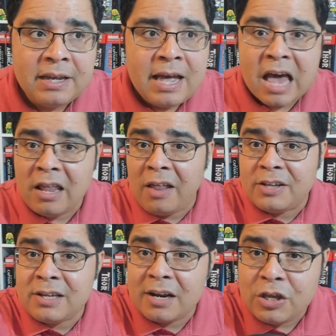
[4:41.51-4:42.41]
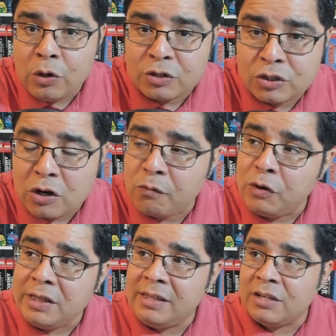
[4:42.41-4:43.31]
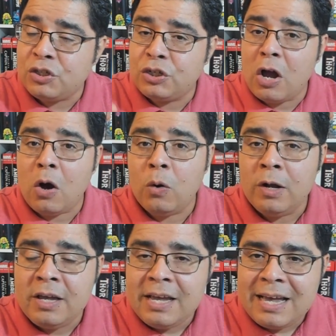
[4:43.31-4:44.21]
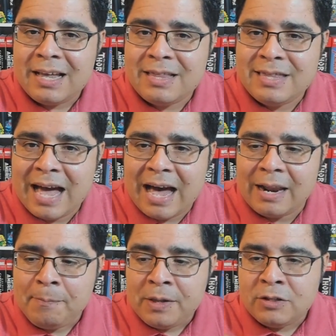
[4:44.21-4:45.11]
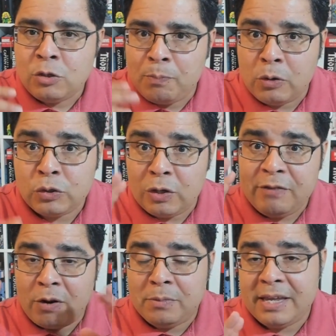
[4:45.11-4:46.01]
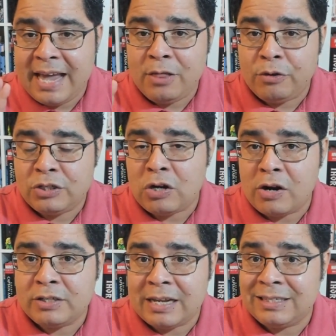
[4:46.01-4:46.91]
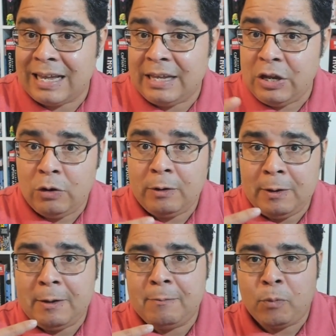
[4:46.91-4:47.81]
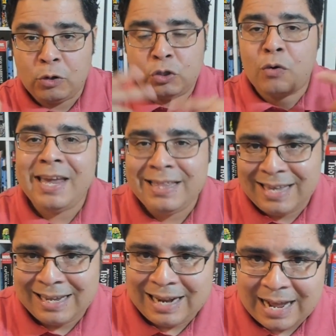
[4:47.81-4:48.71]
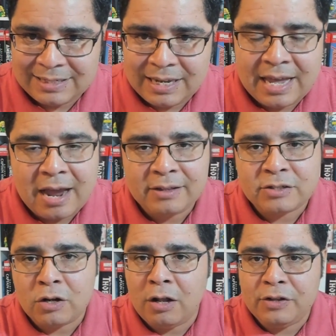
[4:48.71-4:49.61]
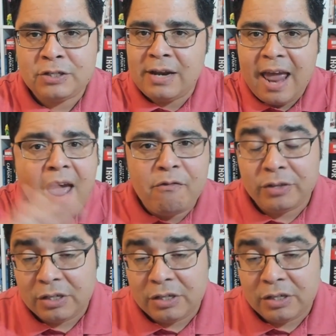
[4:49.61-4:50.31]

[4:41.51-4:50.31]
And all of a sudden you're served with this show that supposedly from the get-go stars as, uh, you know, portraying the classic characters, and all of a sudden everything